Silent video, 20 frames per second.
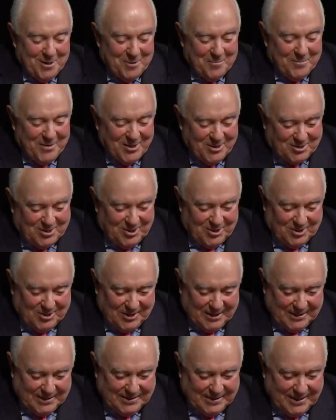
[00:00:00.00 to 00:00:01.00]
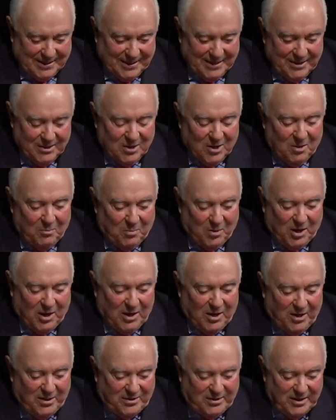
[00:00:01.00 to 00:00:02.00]
message that day. But
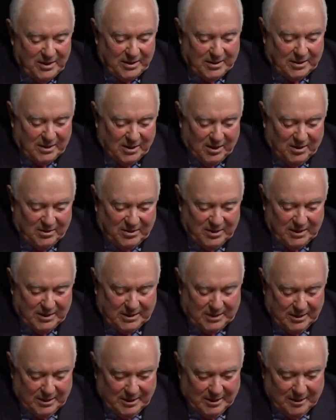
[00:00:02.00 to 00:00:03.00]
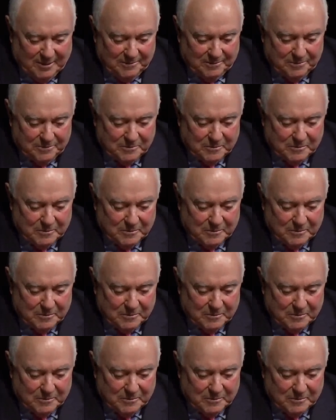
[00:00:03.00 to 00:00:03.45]
I, I think, I think uh,